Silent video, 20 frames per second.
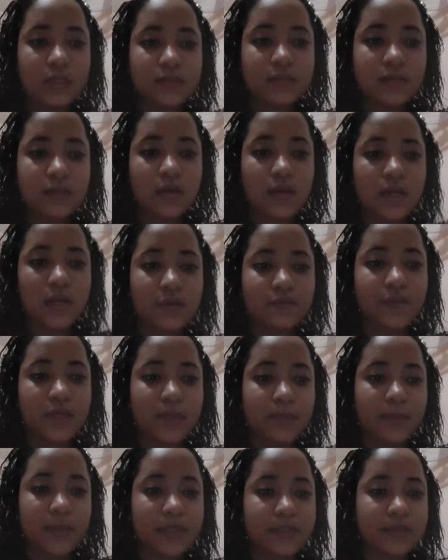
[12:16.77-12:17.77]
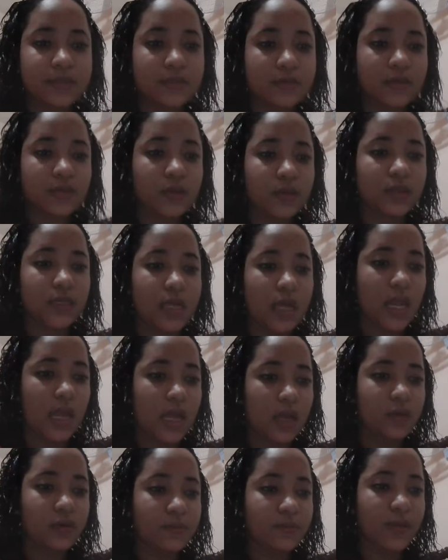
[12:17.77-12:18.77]
Some of the best
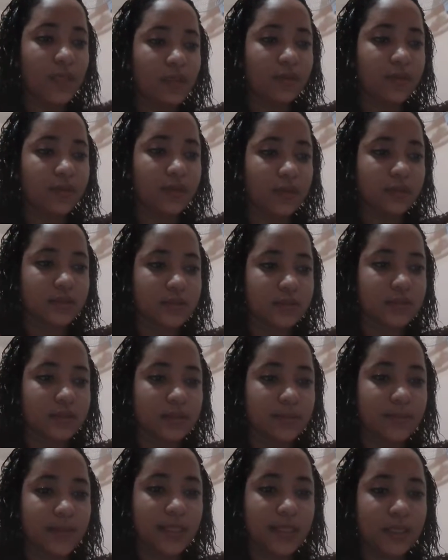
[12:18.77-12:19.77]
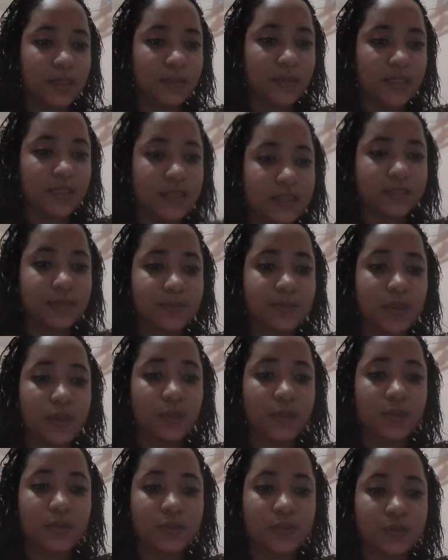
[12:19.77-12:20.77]
known methods developed in this
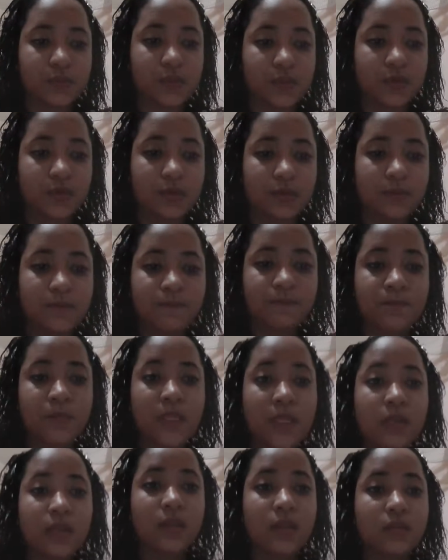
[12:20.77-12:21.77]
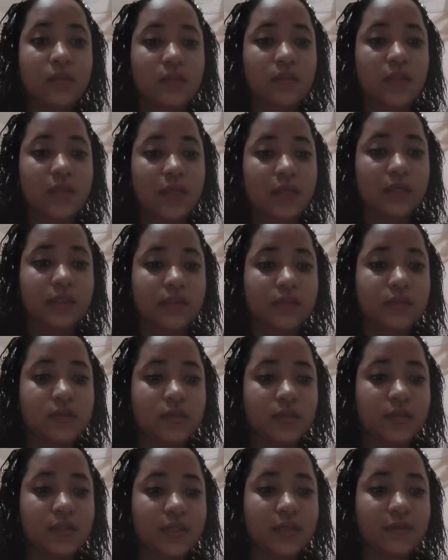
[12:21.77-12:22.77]
period were the
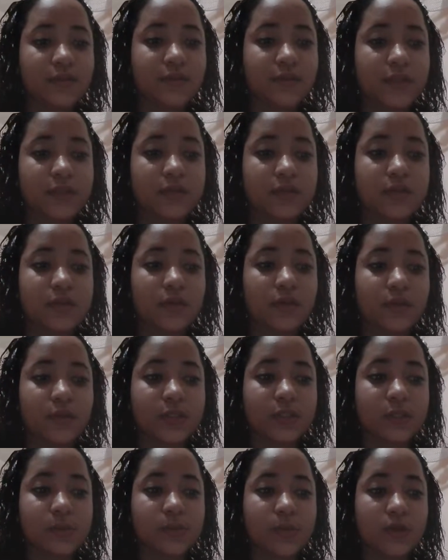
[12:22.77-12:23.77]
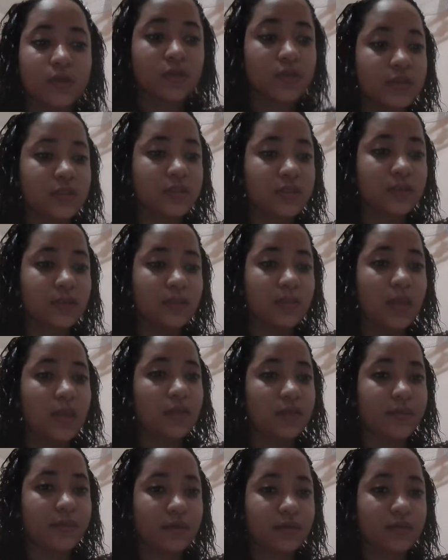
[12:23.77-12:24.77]
total physical response
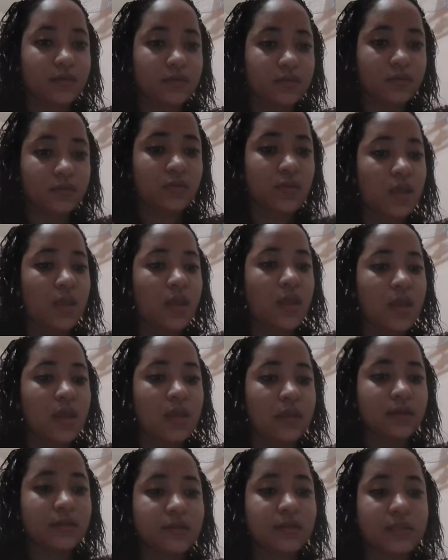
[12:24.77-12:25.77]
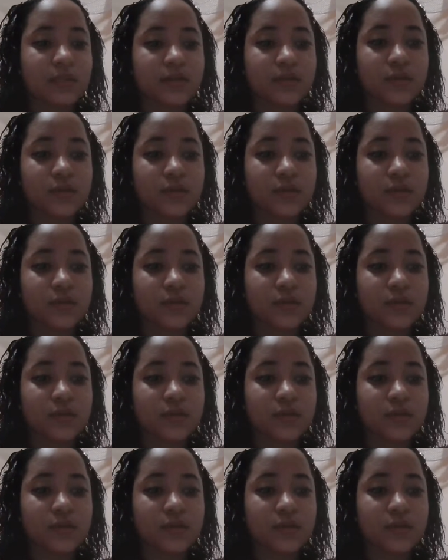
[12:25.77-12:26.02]
method, the